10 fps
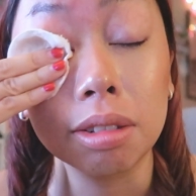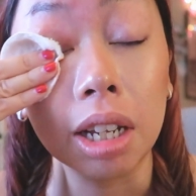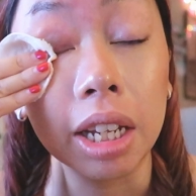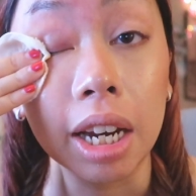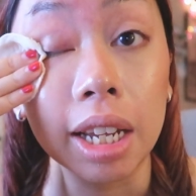
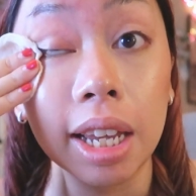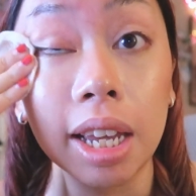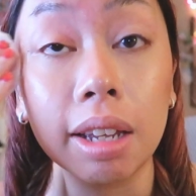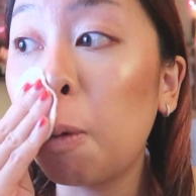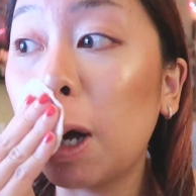again, I
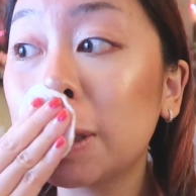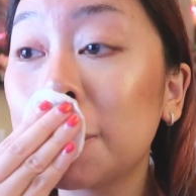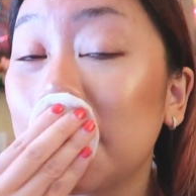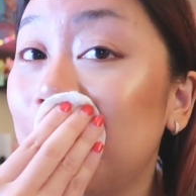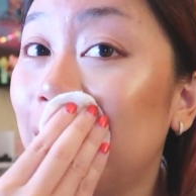can't wash
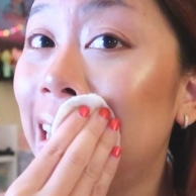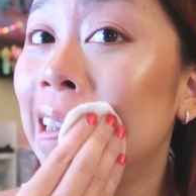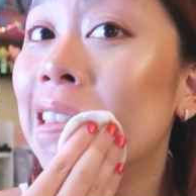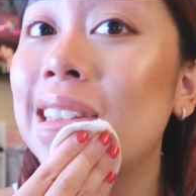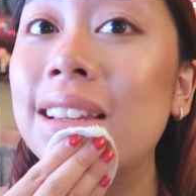my
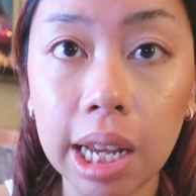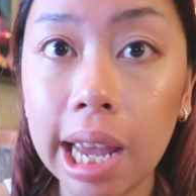face.